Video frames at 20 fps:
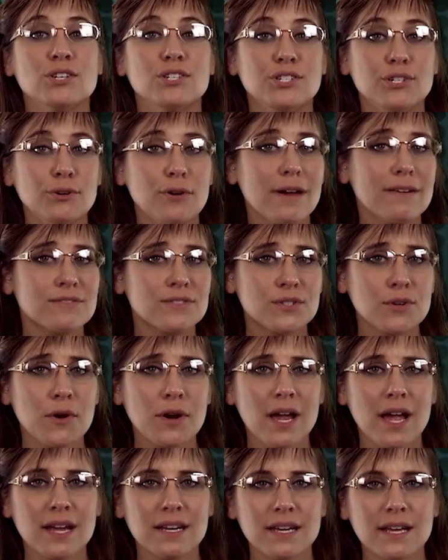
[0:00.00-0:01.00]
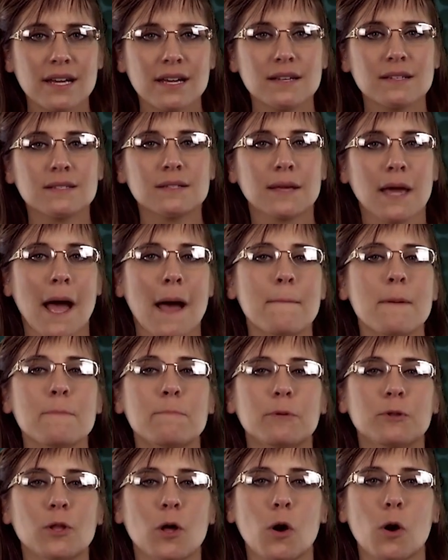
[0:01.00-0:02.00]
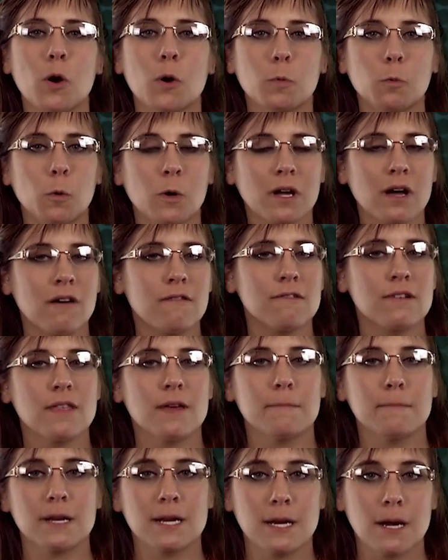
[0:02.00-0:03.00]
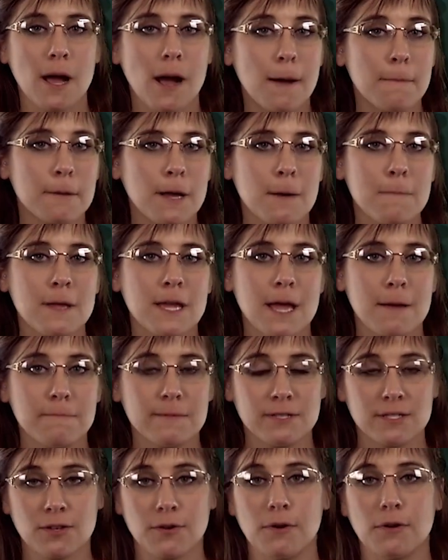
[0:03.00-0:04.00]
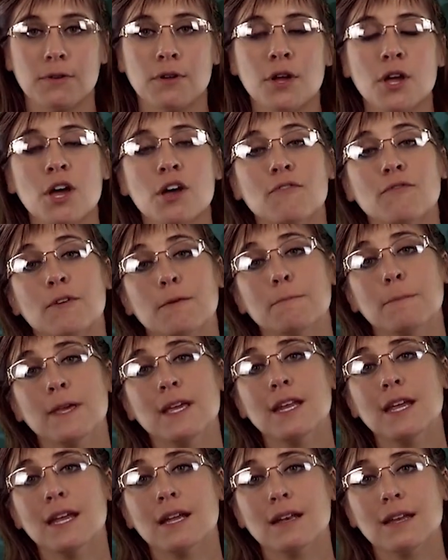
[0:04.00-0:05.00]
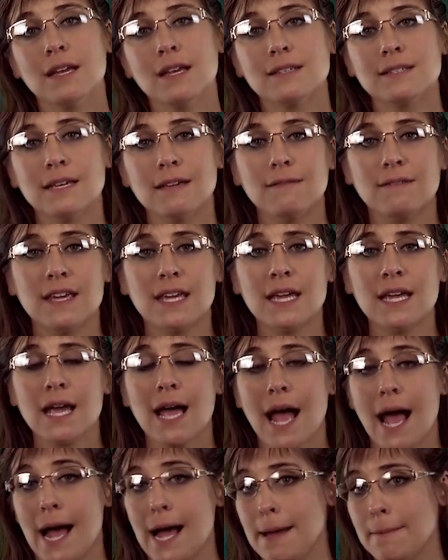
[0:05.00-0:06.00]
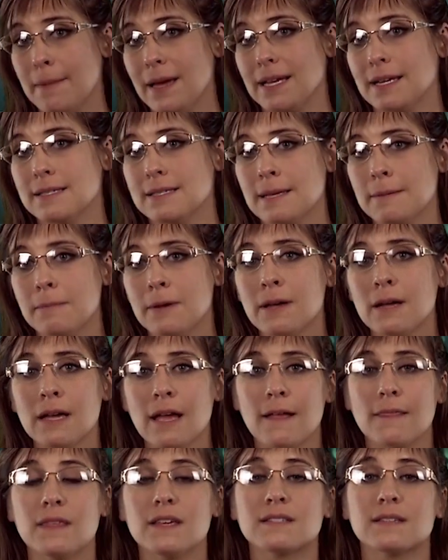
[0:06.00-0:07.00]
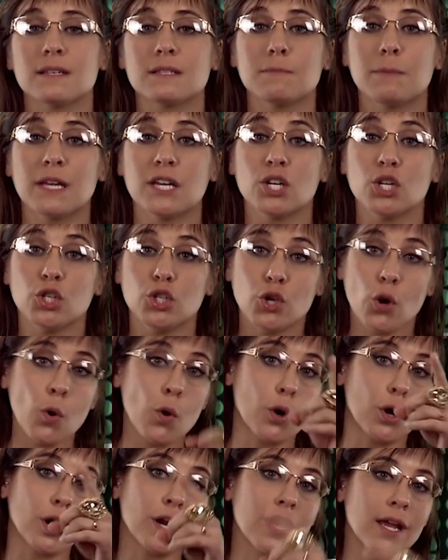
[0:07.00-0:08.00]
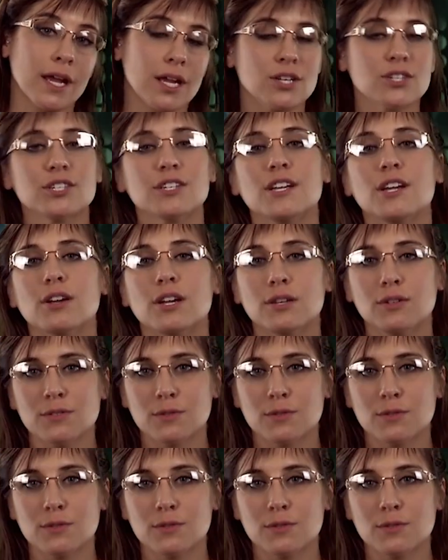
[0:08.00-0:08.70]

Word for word: Do you have story ideas? Comment below and we'll cover them in an upcoming episode. For PD&D TV, I'm Megazimba and this has been your Engineering